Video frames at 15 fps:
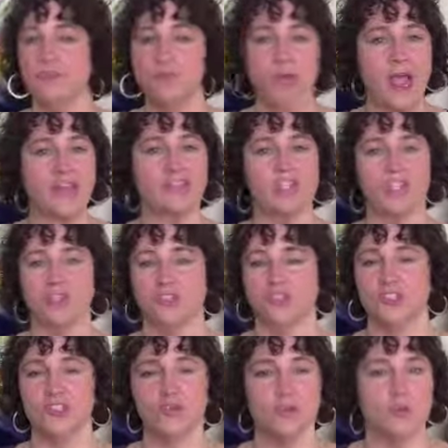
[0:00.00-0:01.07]
practical
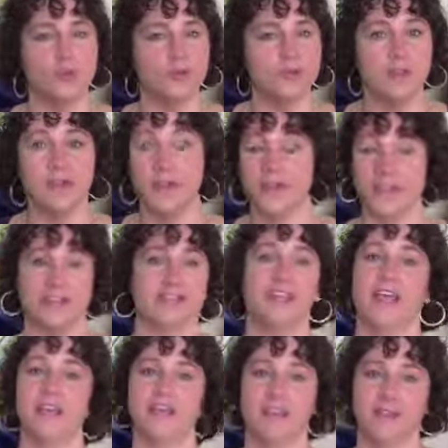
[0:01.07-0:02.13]
tools, and
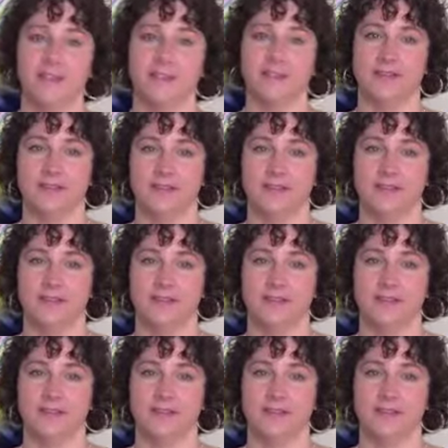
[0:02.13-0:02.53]
techniques.